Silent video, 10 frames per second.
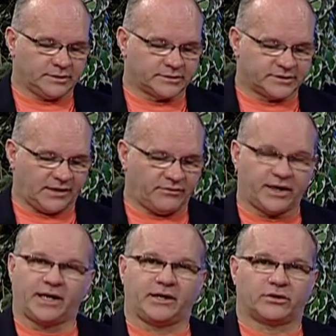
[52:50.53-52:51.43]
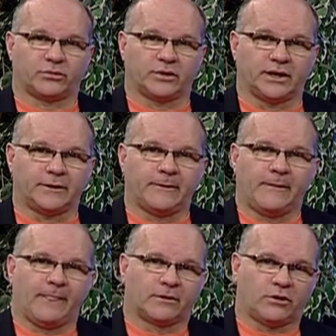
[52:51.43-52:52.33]
783.
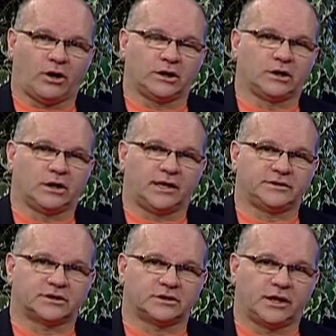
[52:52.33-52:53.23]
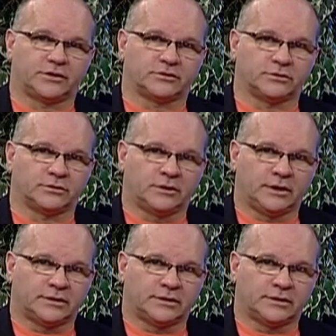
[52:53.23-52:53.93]
Call your legislature,